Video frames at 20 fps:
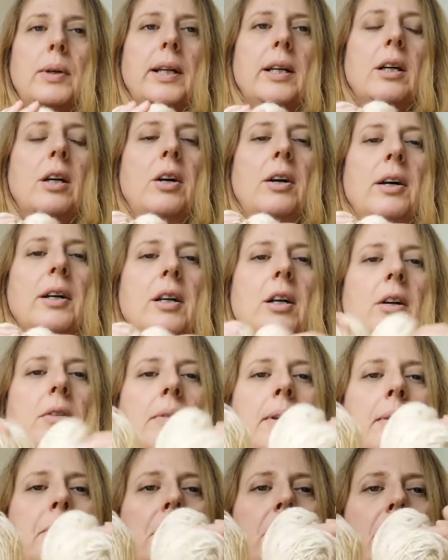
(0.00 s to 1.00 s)
I can't
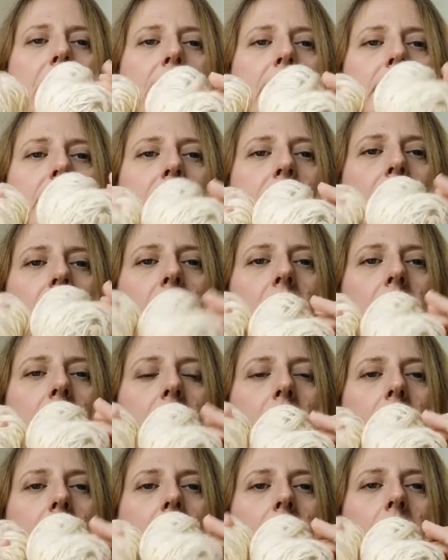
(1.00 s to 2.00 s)
remember this,
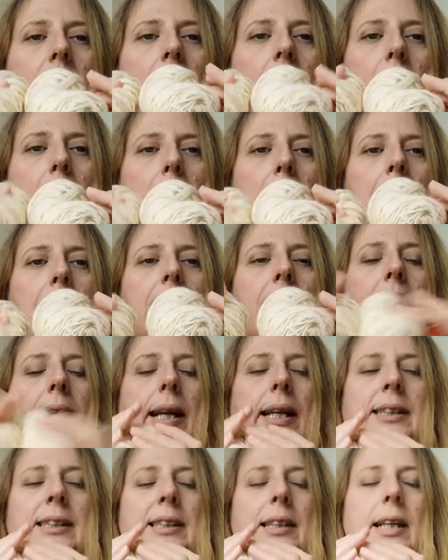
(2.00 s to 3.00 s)
but
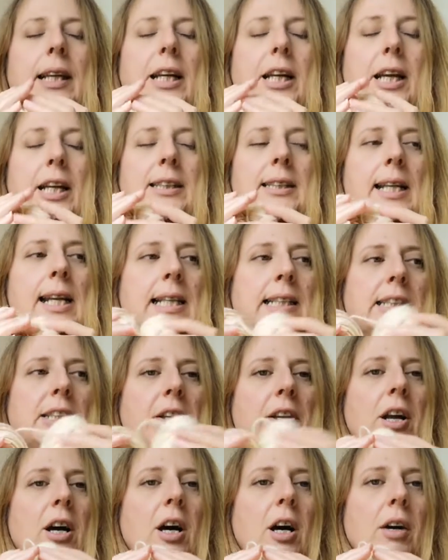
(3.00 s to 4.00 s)
it's
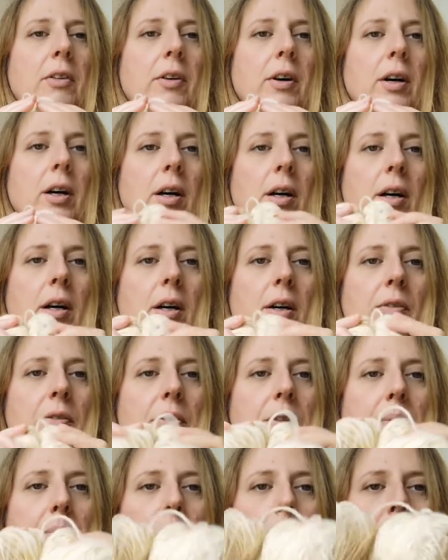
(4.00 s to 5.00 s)
less than
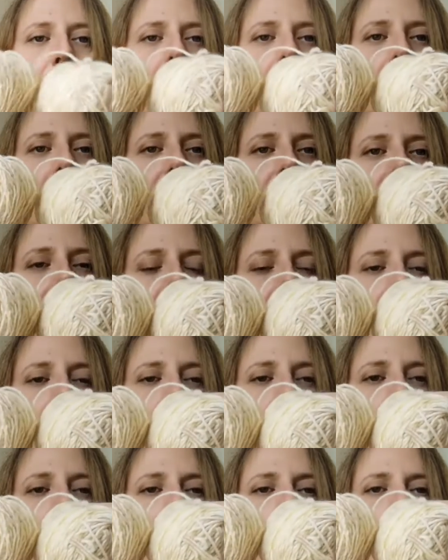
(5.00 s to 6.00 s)
half the ball left.
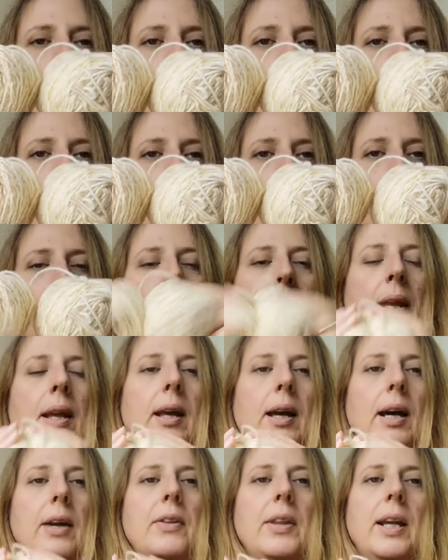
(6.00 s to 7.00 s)
I
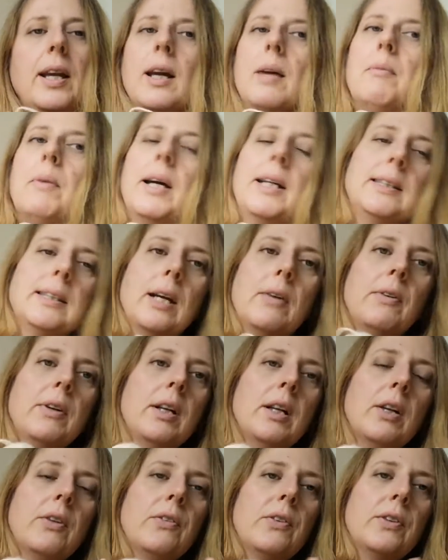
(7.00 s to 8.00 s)
think I might have
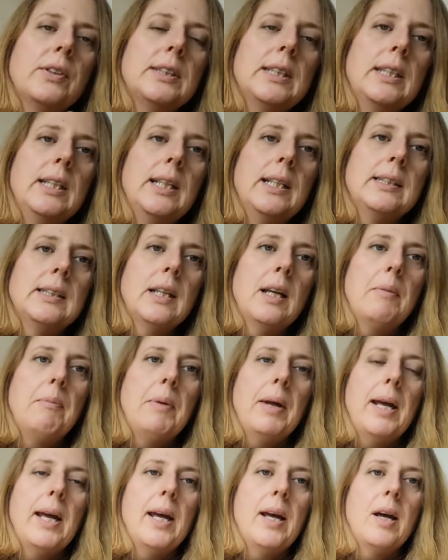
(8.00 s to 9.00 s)
enough to knit a
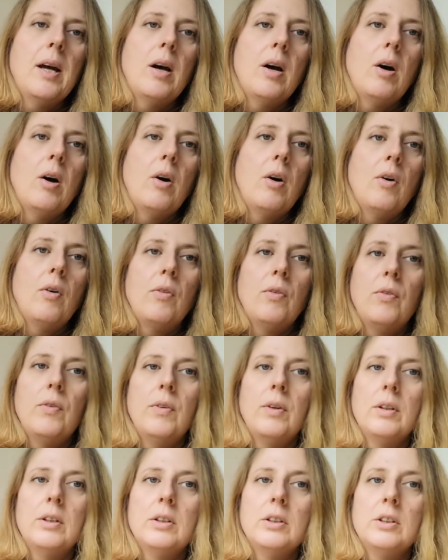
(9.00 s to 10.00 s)
pair of
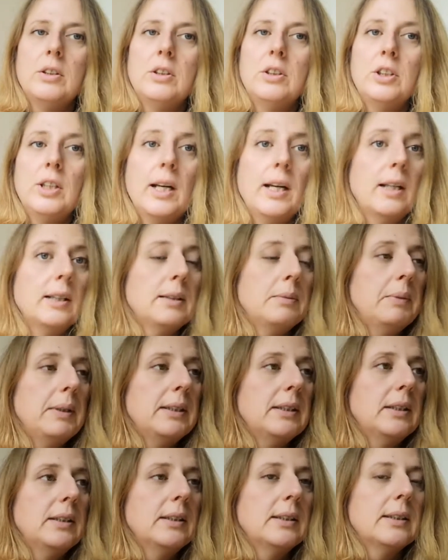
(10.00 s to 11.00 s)
child's
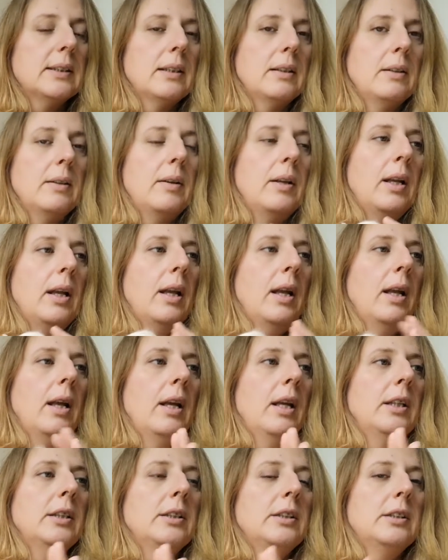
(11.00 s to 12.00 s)
mittens
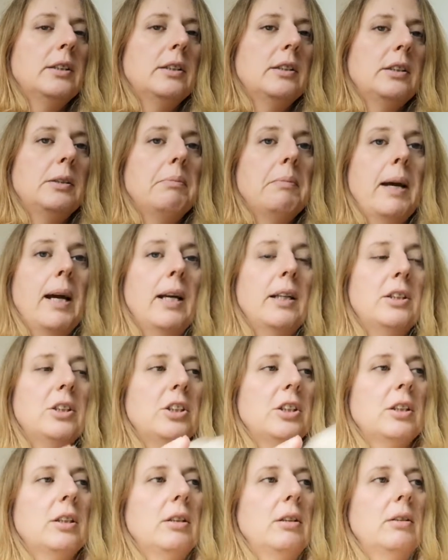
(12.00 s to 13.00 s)
to
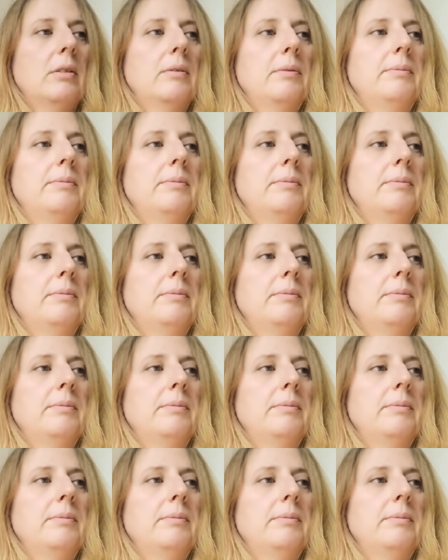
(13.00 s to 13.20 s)
match